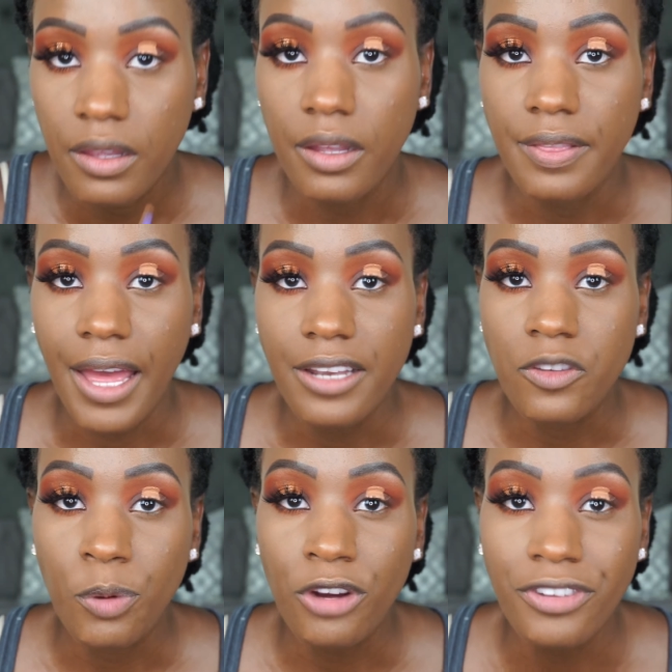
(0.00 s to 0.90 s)
Get that as
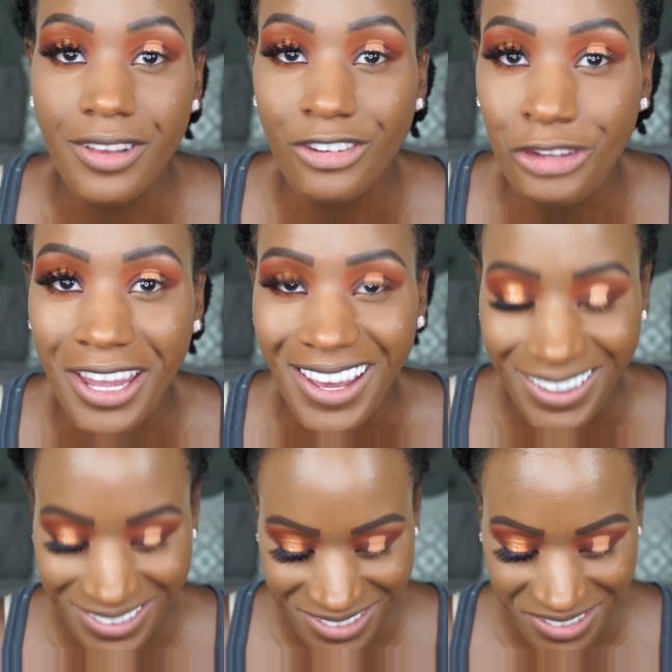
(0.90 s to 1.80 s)
perfect as you
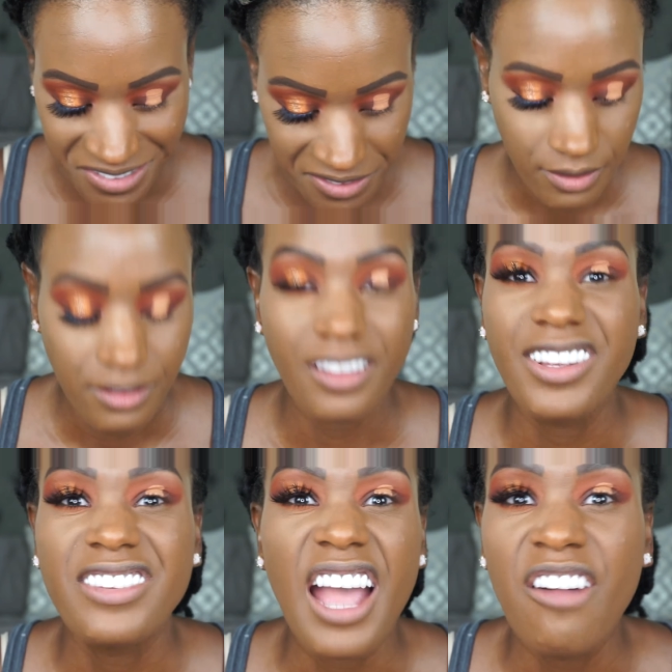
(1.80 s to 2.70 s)
can.
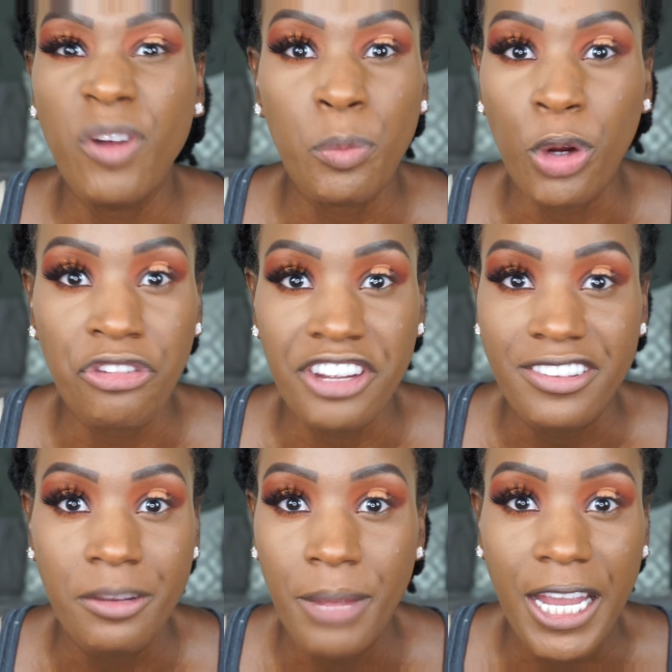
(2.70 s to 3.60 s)
Nothing's ever perfect
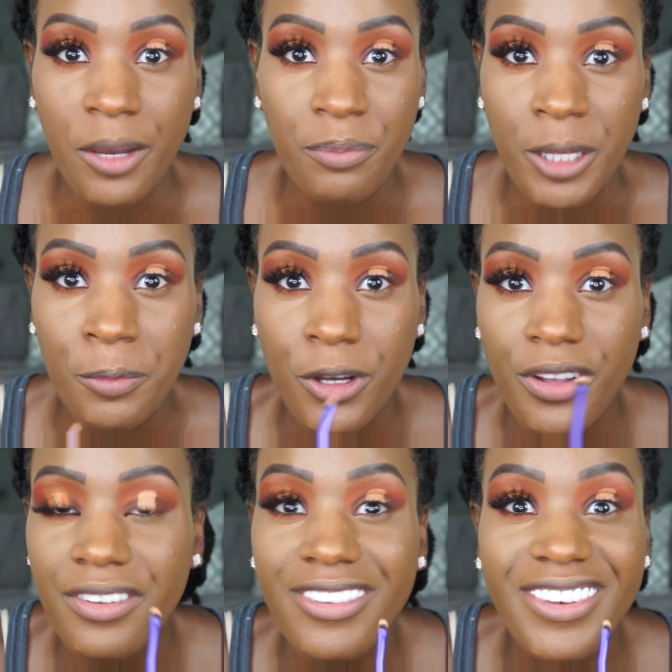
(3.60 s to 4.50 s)
in makeup, people.
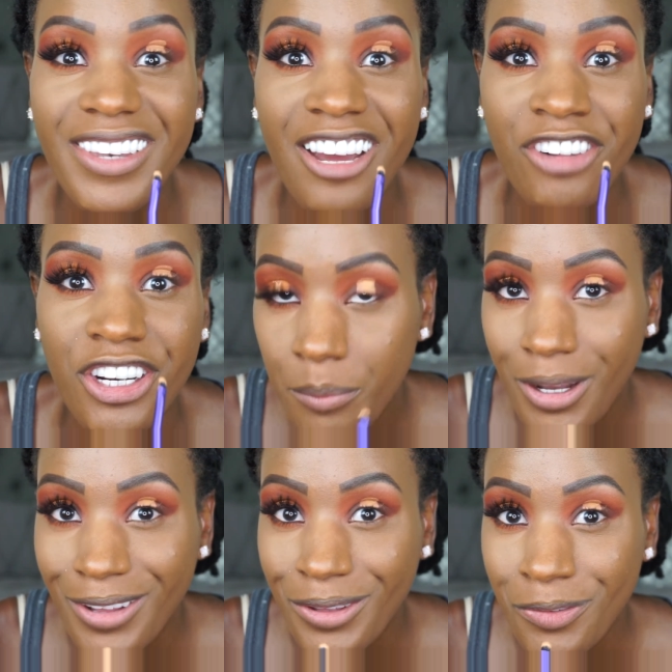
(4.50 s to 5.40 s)
Never. But
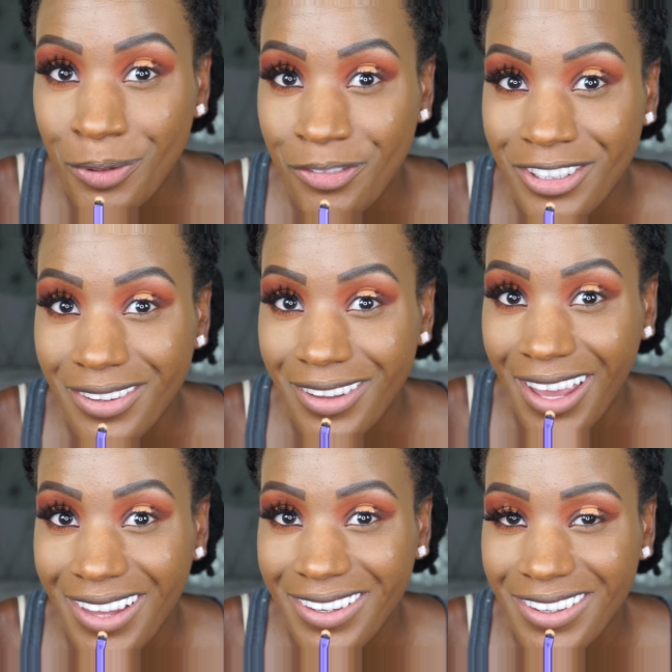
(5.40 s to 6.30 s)
it looks perfect in the
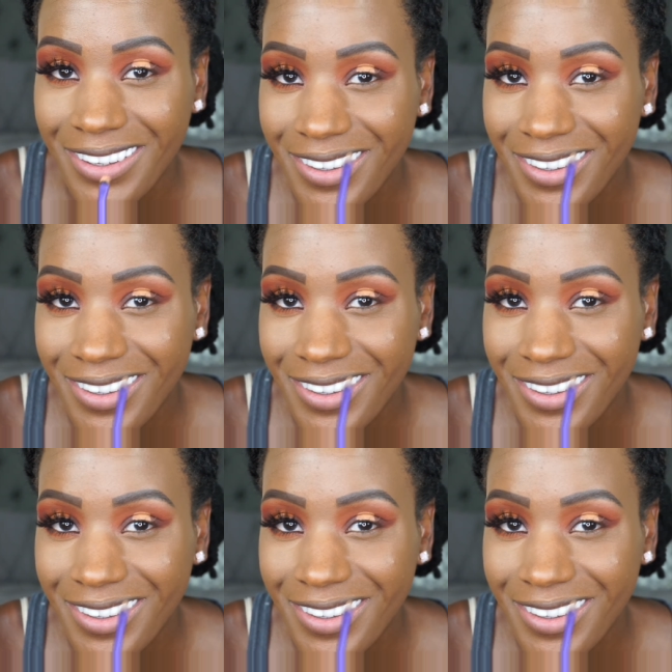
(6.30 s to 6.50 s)
end.